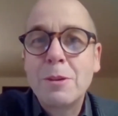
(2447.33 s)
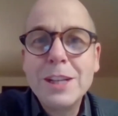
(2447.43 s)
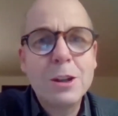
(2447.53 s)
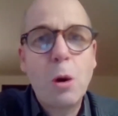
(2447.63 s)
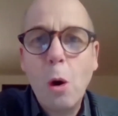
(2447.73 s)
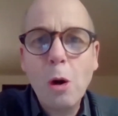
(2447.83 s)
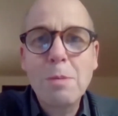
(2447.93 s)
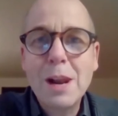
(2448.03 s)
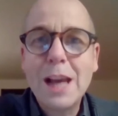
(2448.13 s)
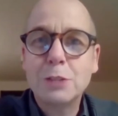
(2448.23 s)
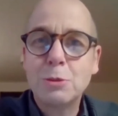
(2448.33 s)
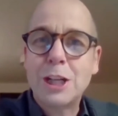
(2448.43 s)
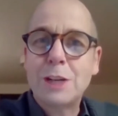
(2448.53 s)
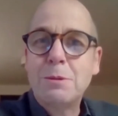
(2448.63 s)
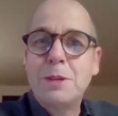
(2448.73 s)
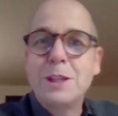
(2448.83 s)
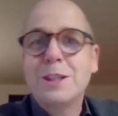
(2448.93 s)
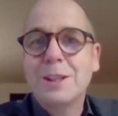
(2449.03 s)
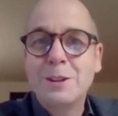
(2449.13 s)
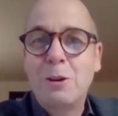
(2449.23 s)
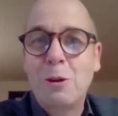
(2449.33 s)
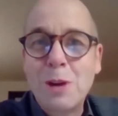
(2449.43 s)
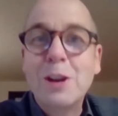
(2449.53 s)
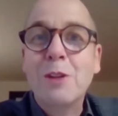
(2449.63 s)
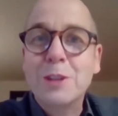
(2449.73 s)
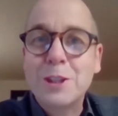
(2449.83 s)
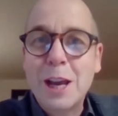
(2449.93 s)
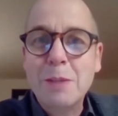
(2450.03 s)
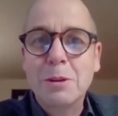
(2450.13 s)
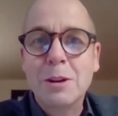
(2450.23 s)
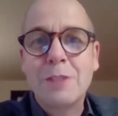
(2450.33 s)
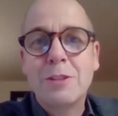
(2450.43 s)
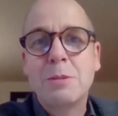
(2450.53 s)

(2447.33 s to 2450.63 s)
I mean, these are all plans which had been basically already on the table,